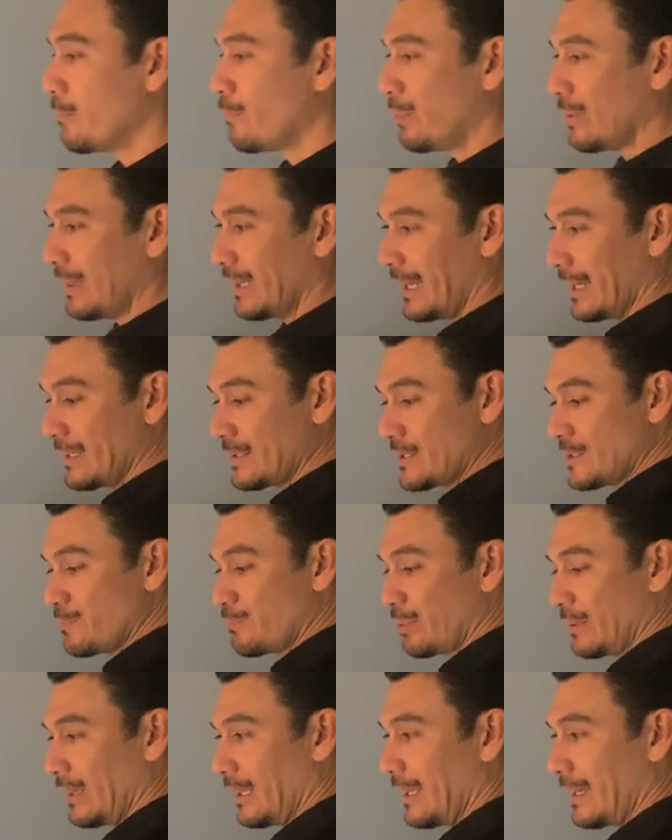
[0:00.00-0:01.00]
plus
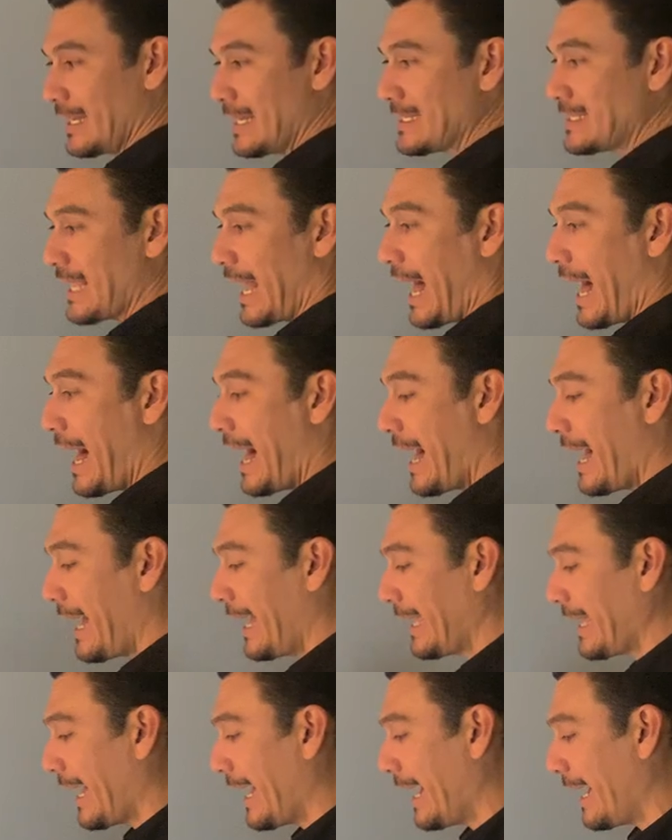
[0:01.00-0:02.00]

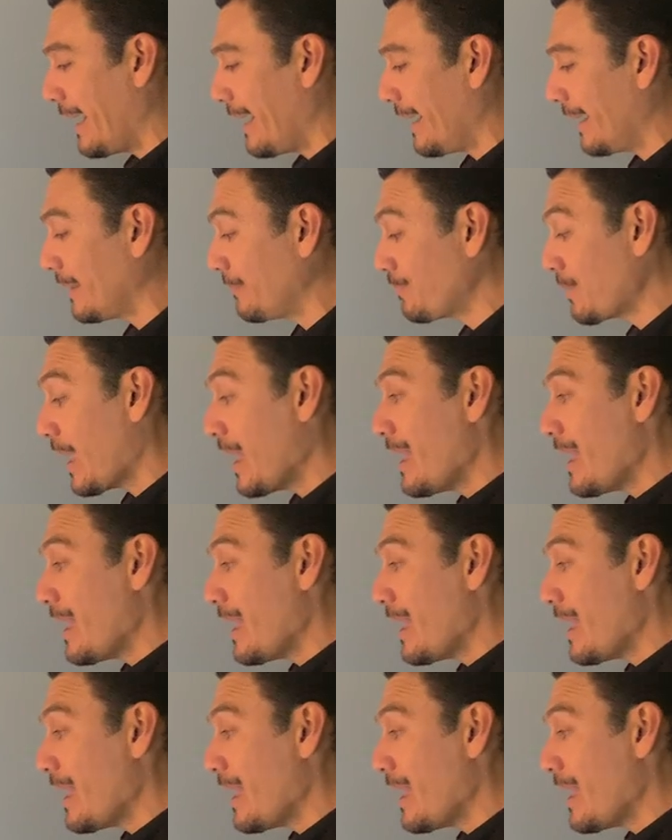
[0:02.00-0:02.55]
I,